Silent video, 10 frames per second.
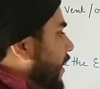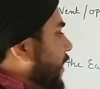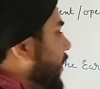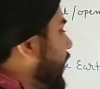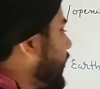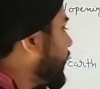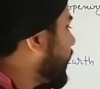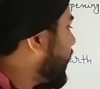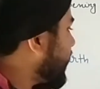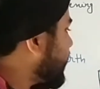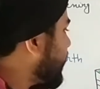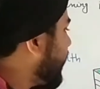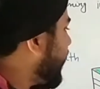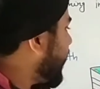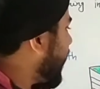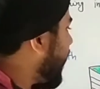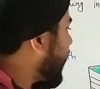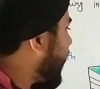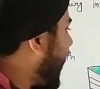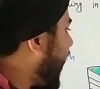in earth crust we
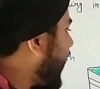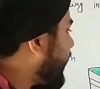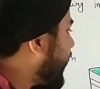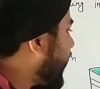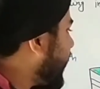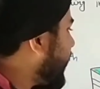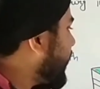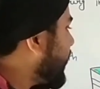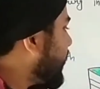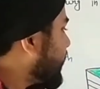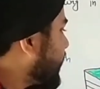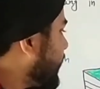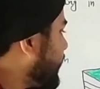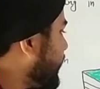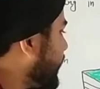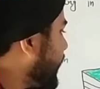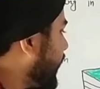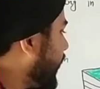are having some